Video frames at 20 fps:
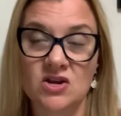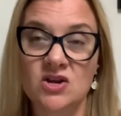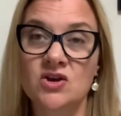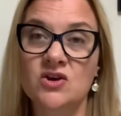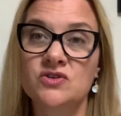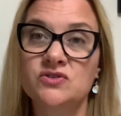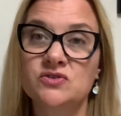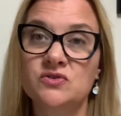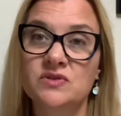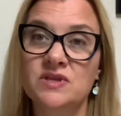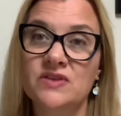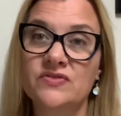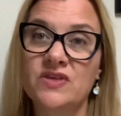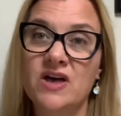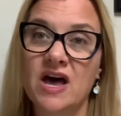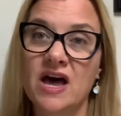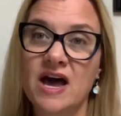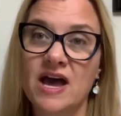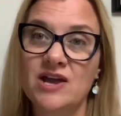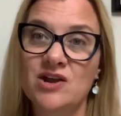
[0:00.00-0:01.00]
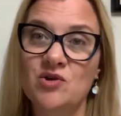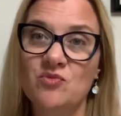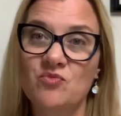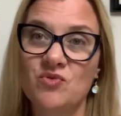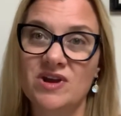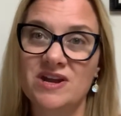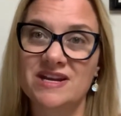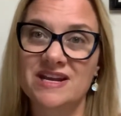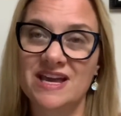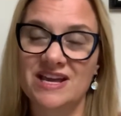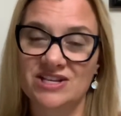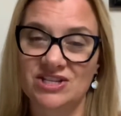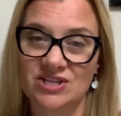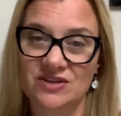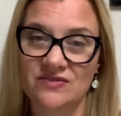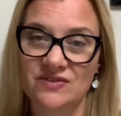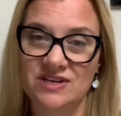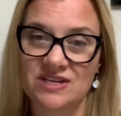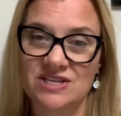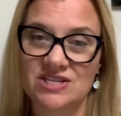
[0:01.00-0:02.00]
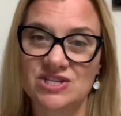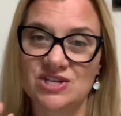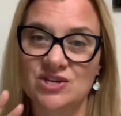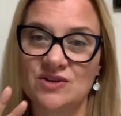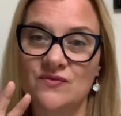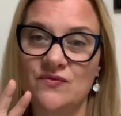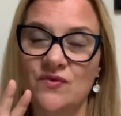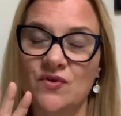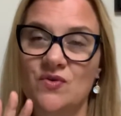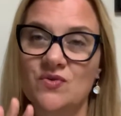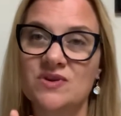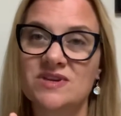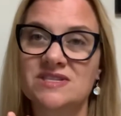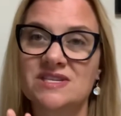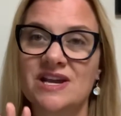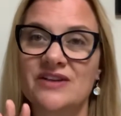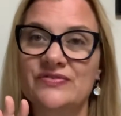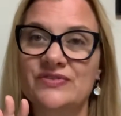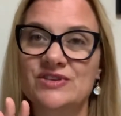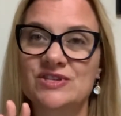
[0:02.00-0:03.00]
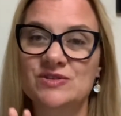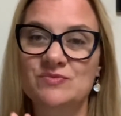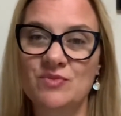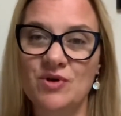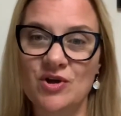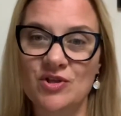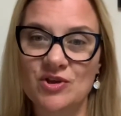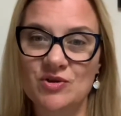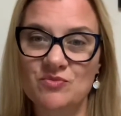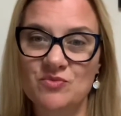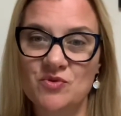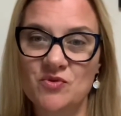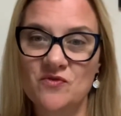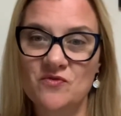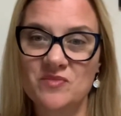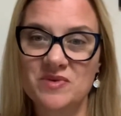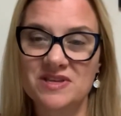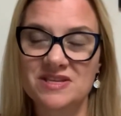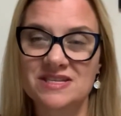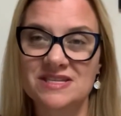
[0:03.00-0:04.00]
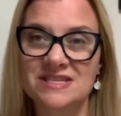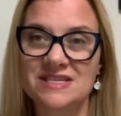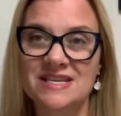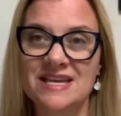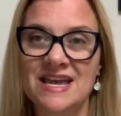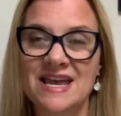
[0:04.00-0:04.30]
So then the higher brain activities can focus on the smaller movements